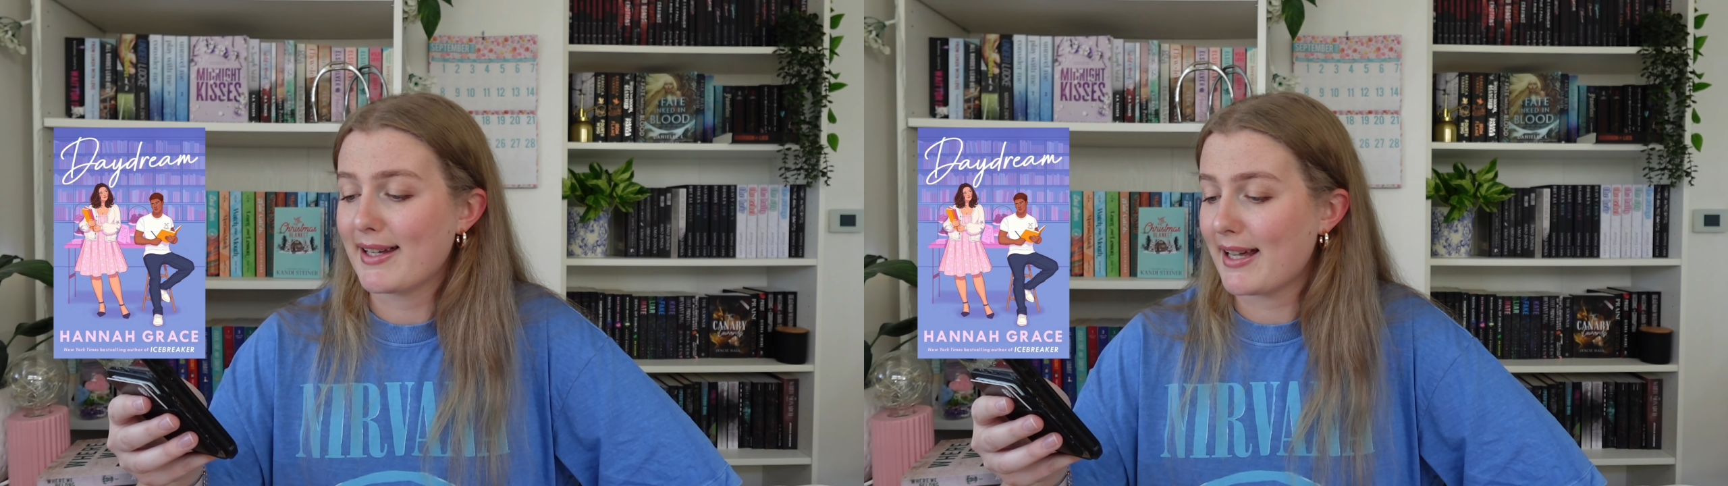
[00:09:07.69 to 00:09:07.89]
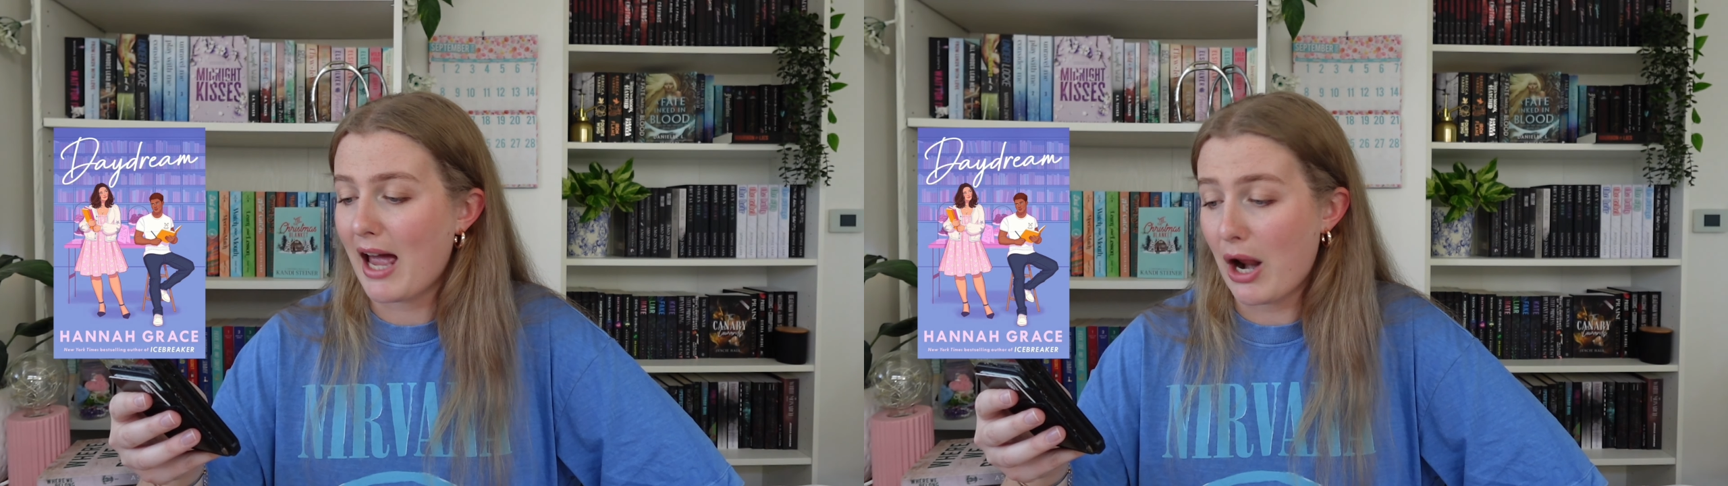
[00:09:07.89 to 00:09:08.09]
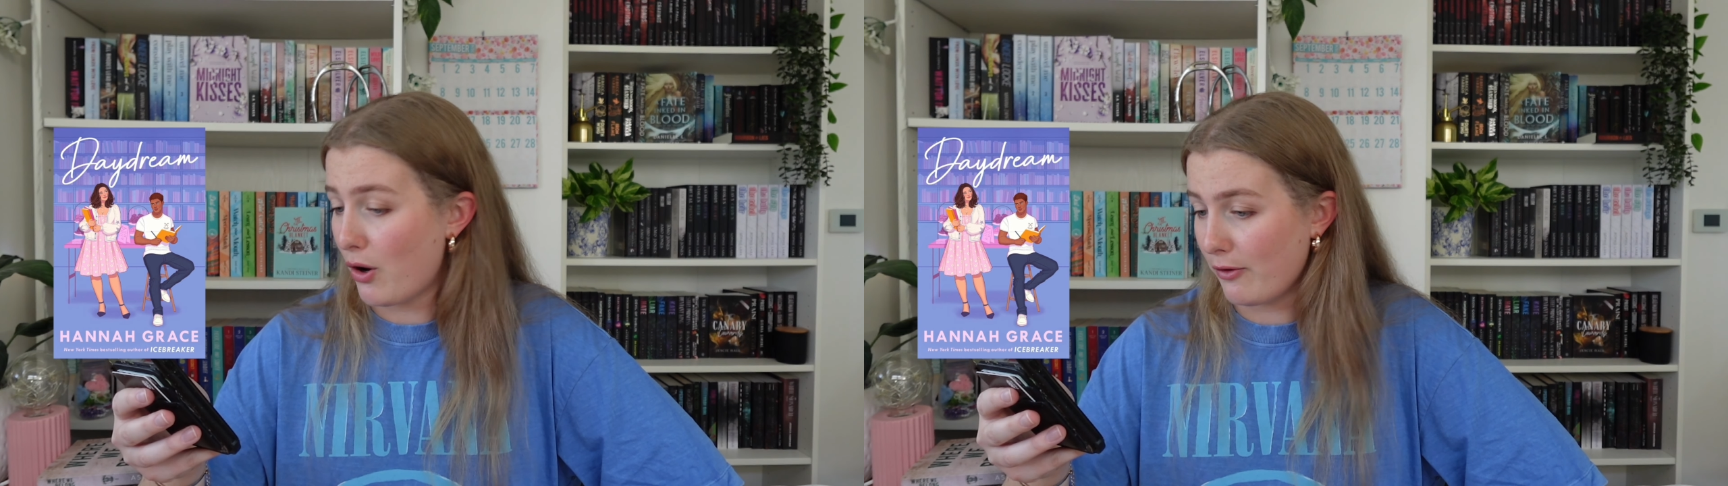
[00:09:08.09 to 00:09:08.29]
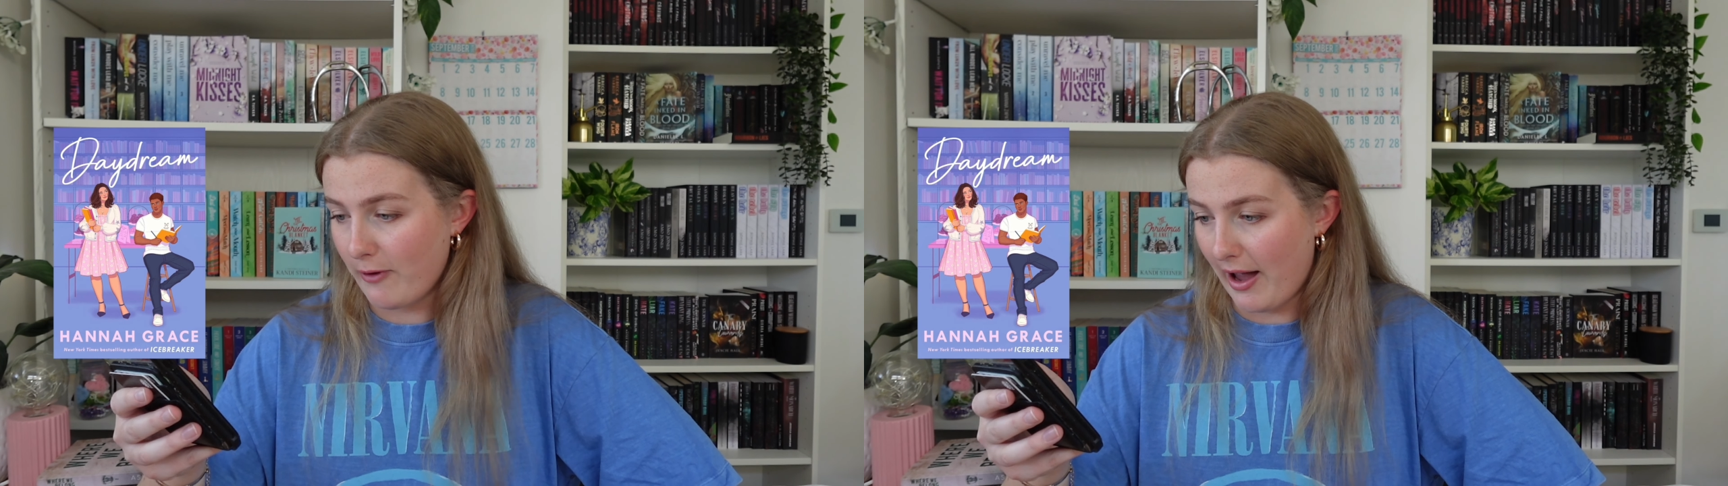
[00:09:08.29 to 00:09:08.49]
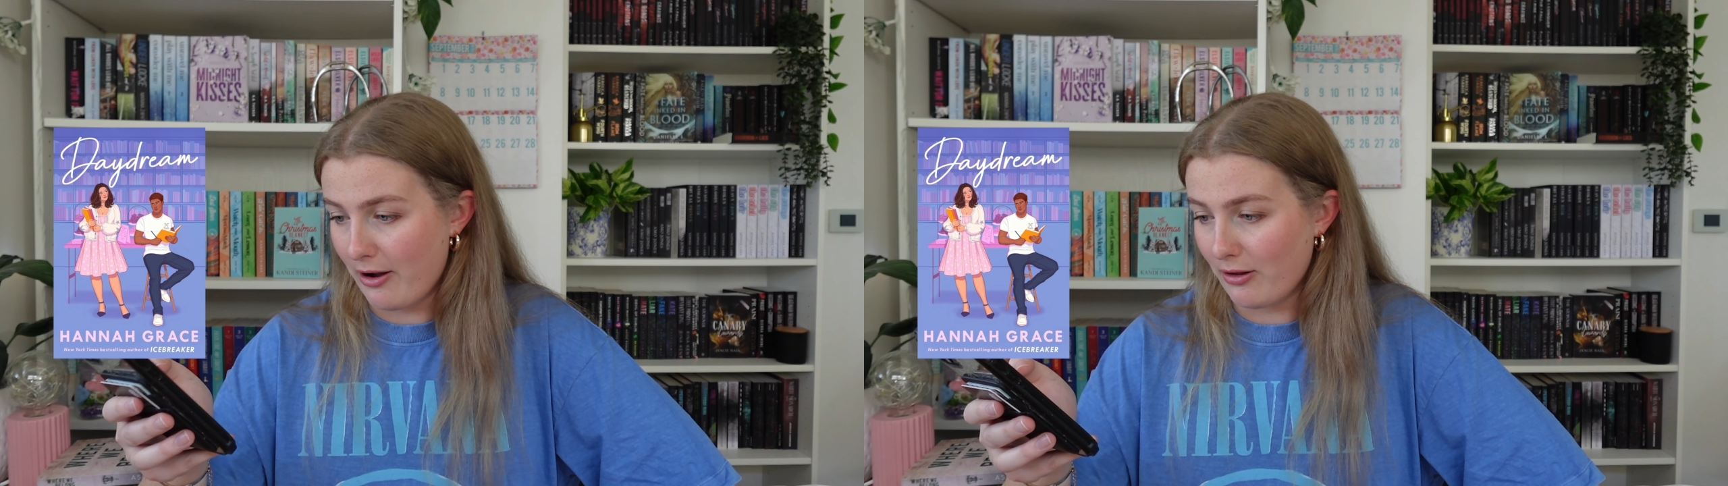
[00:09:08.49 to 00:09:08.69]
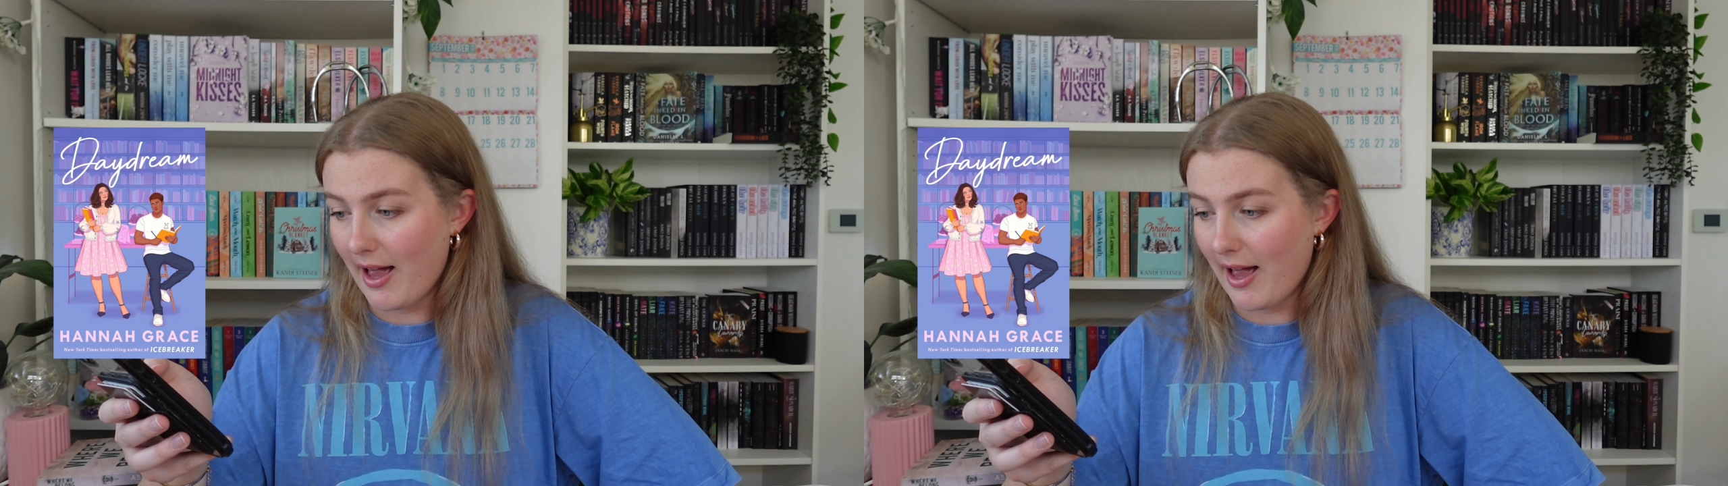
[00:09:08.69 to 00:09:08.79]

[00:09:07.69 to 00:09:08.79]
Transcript: cannot fail.